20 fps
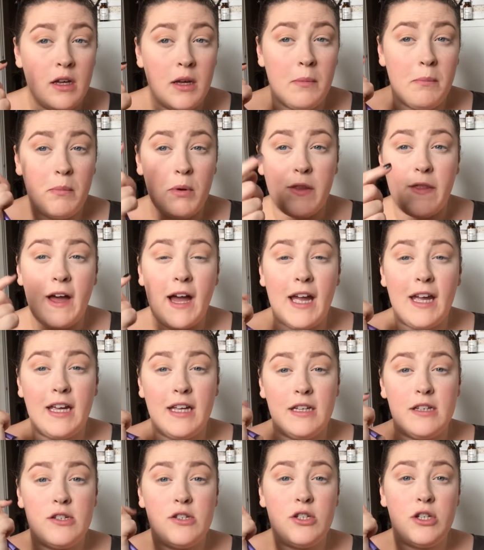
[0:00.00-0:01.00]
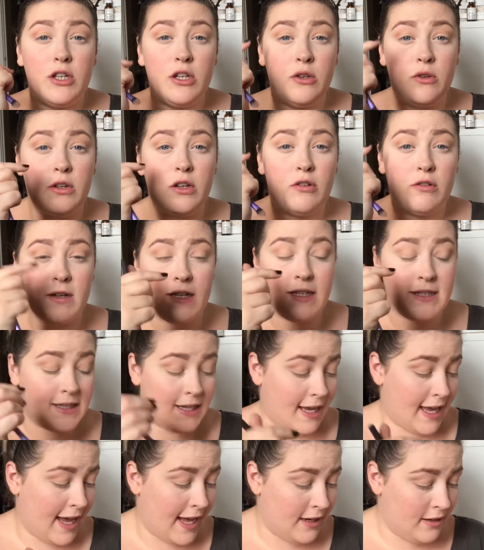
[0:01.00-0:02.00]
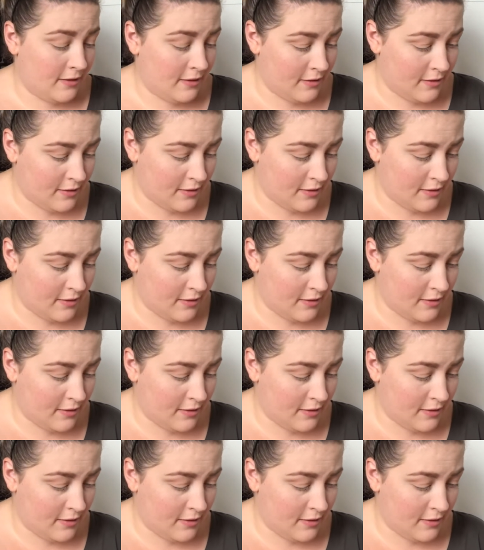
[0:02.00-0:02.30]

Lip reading: and put that into the crease again.